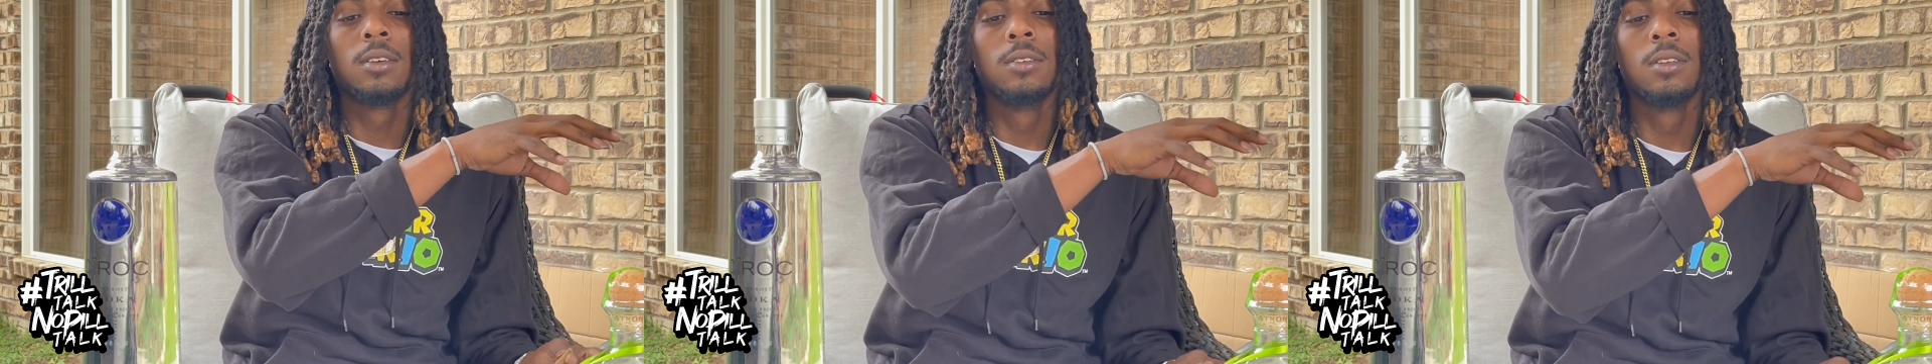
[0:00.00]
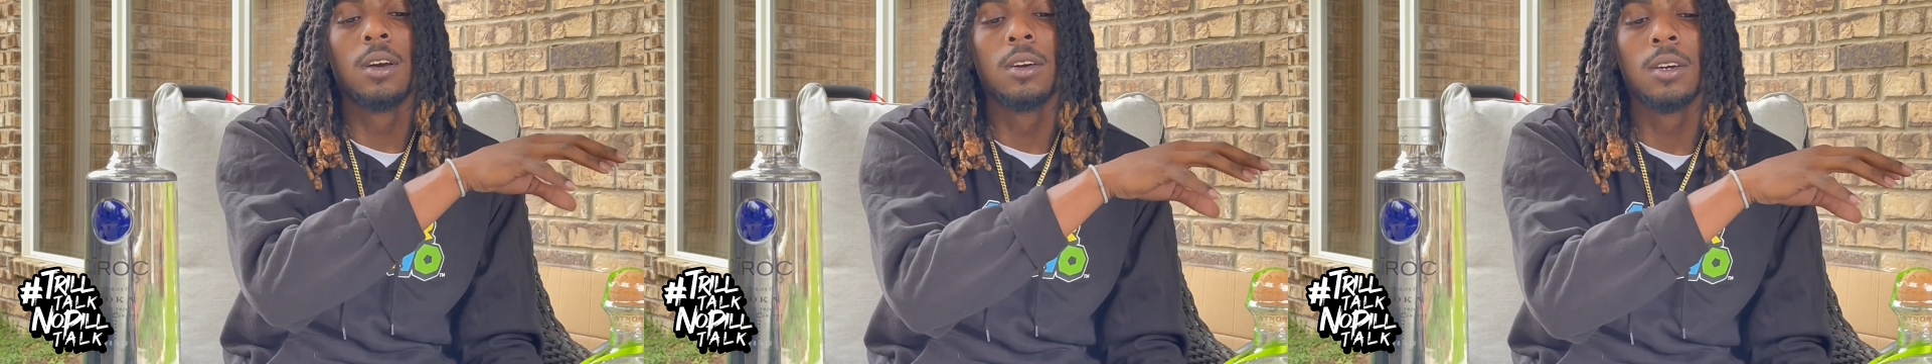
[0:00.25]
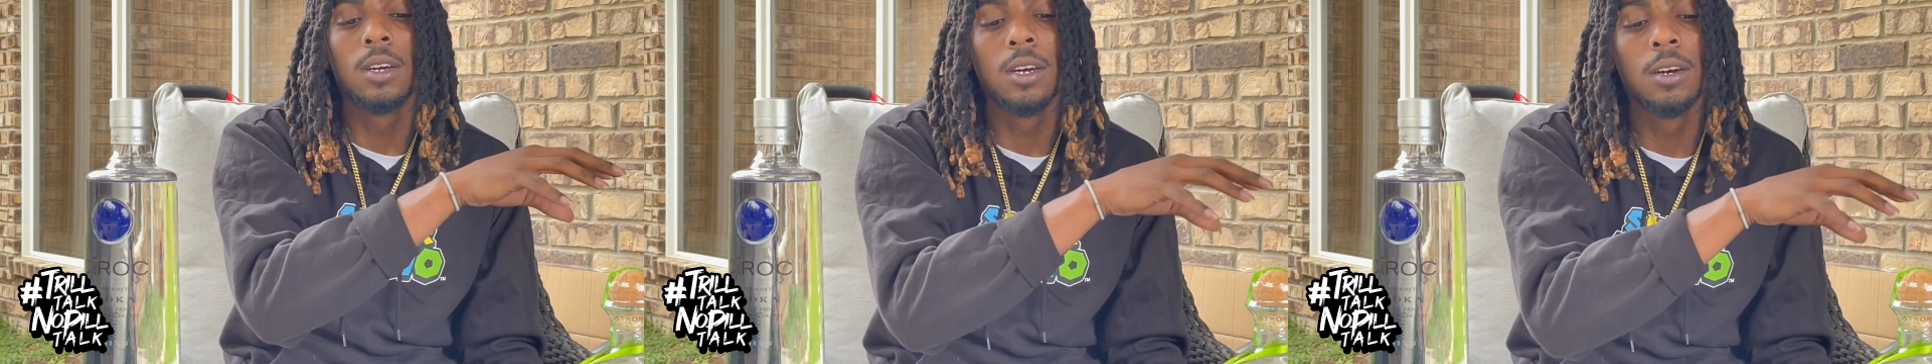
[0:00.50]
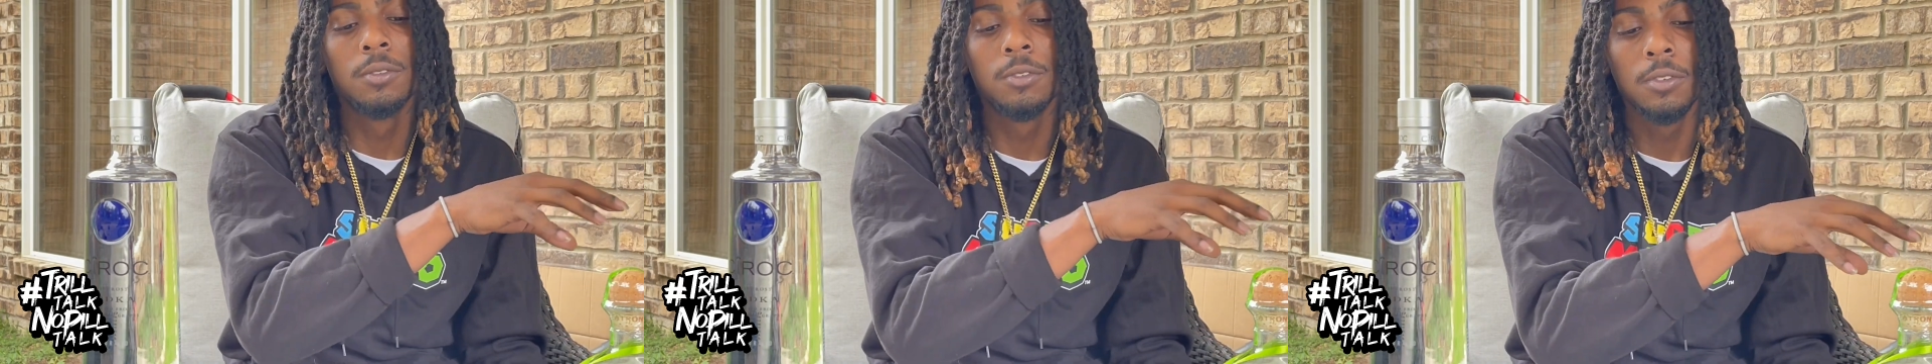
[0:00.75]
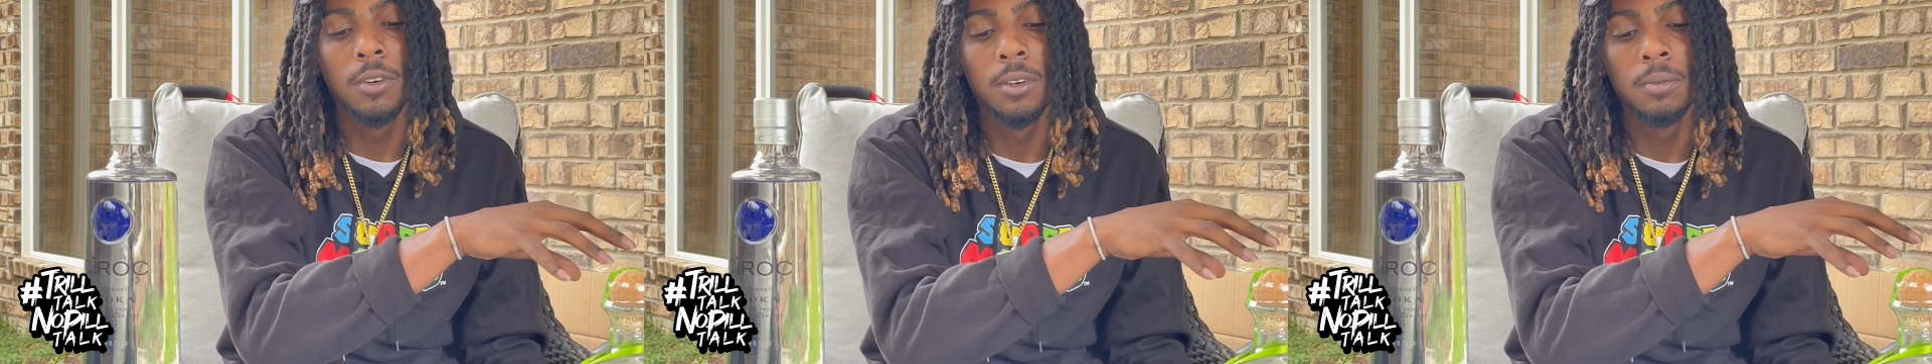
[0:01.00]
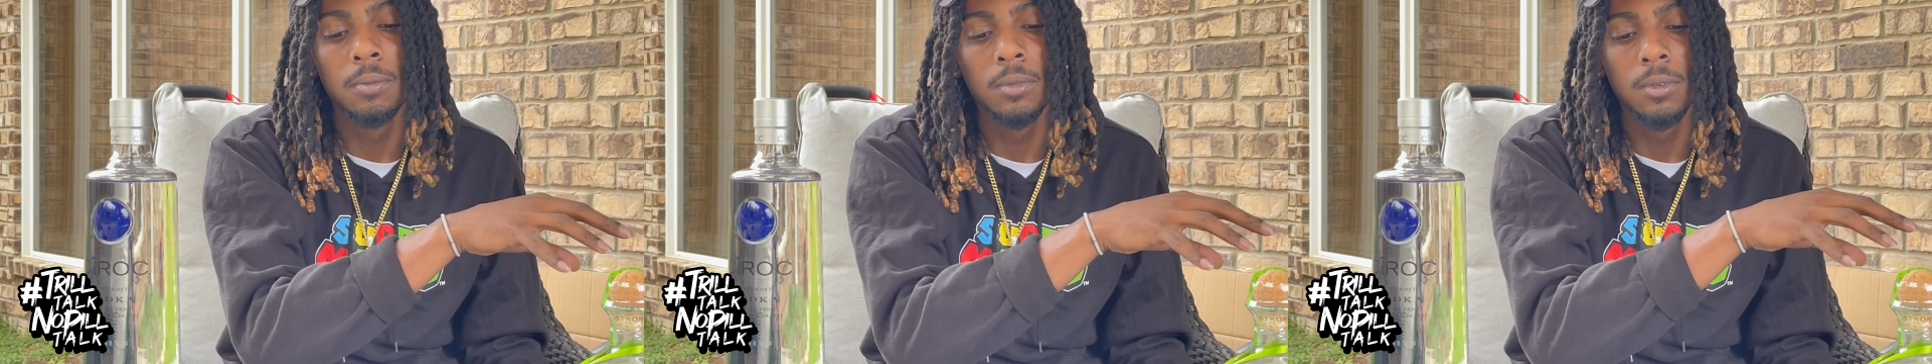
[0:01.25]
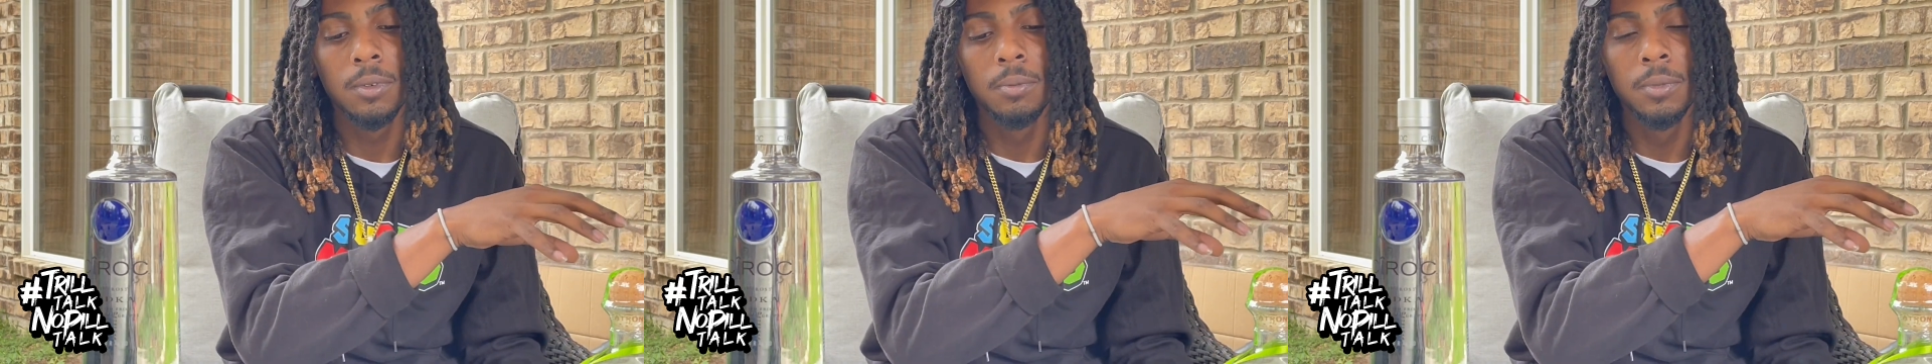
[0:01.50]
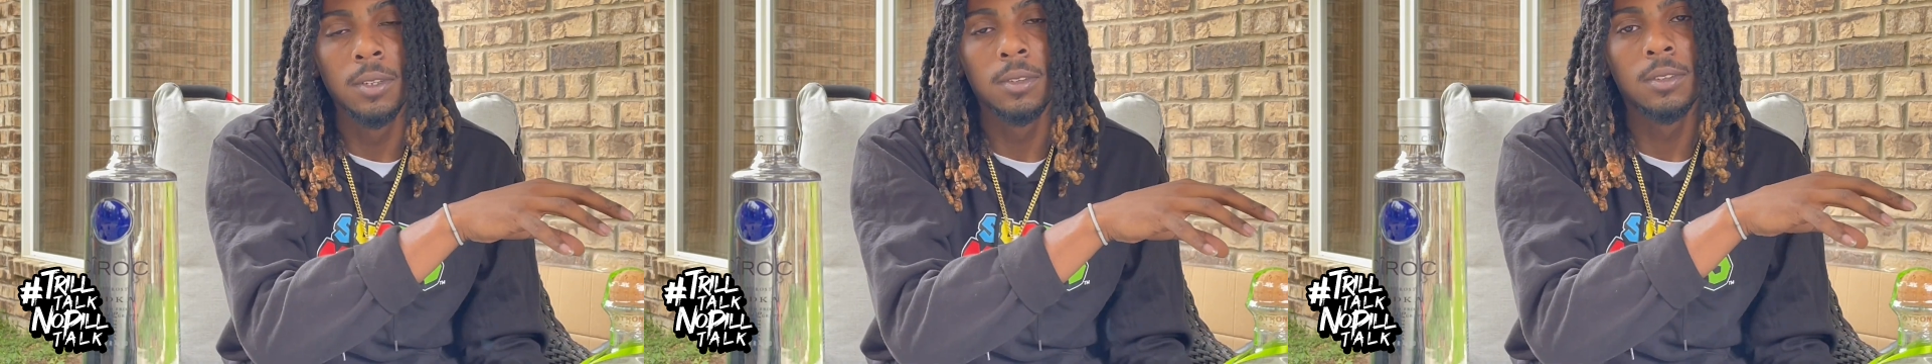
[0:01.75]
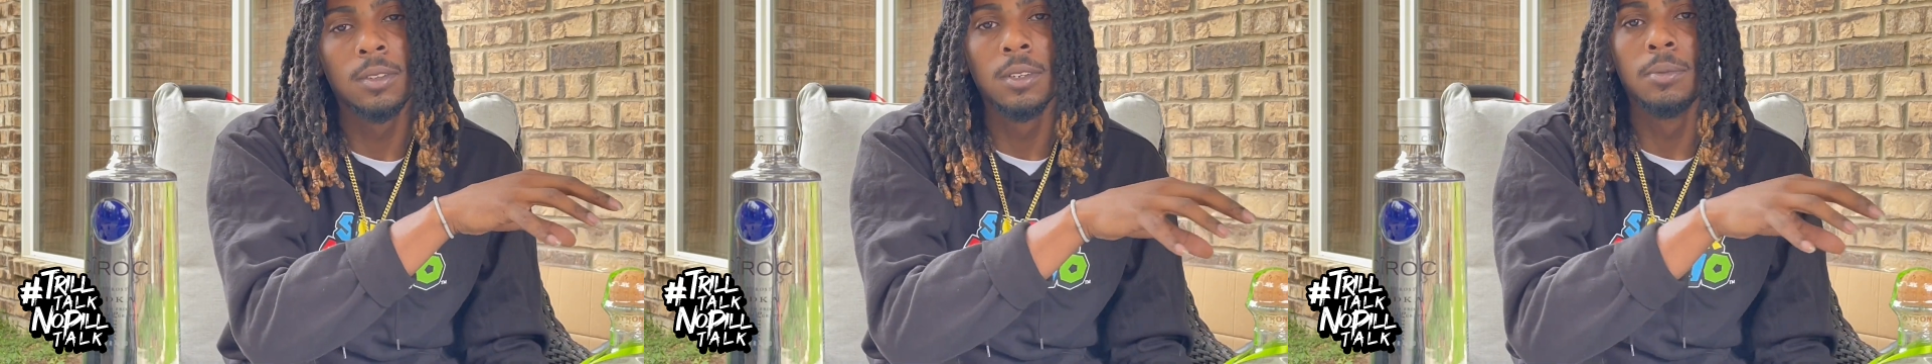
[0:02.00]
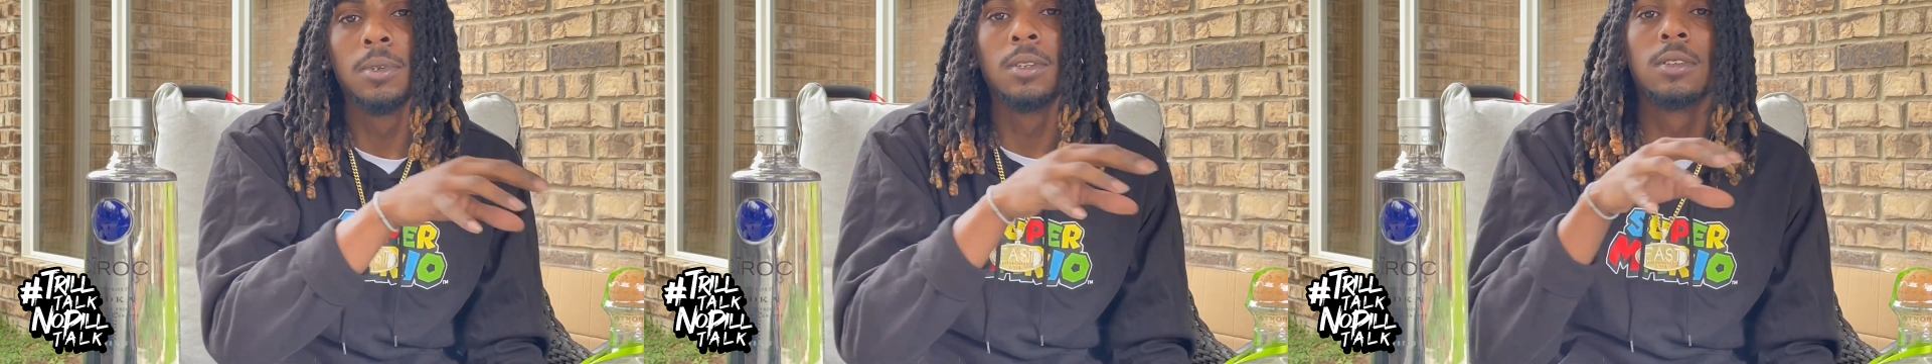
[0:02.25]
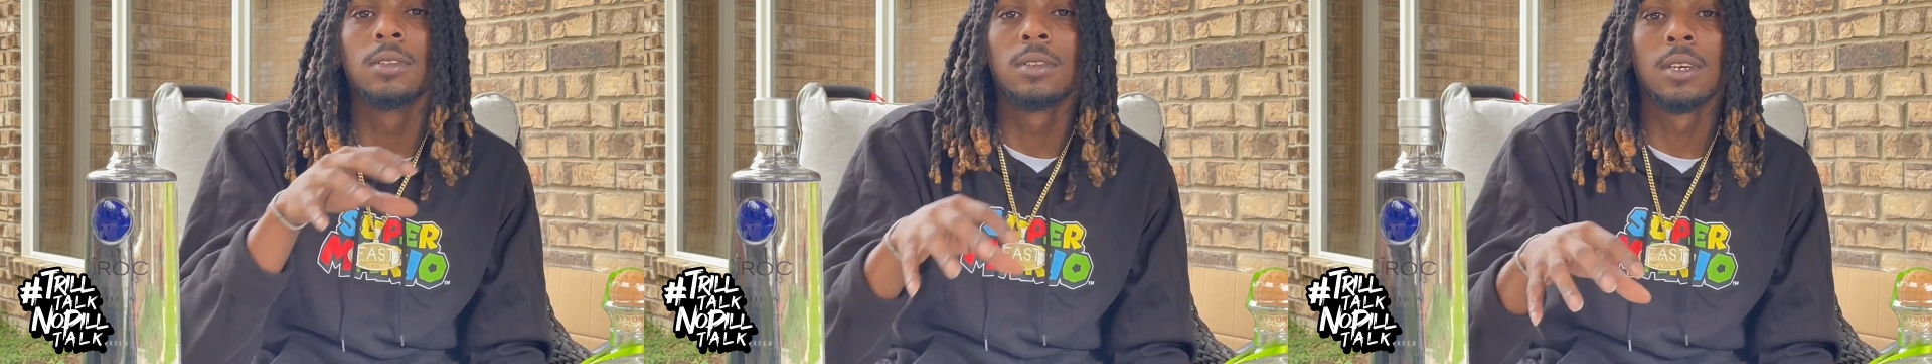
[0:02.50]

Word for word: you know, come from Mississippi to